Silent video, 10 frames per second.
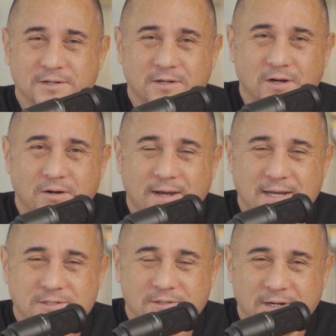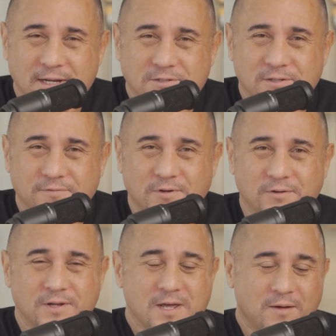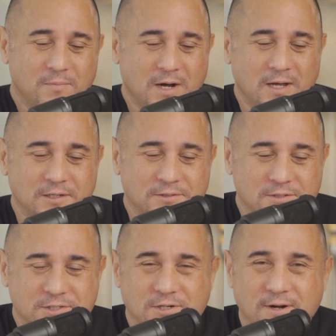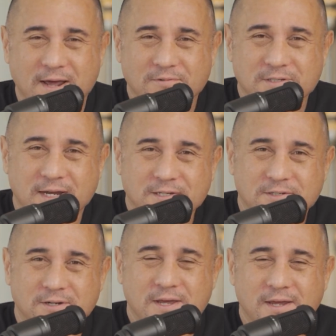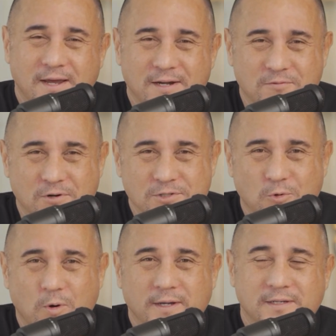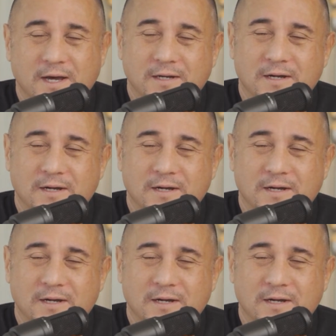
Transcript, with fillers: you go. Answer, answer the phone. All right. Mahalo to the star advertiser and, of course, hawaii.com.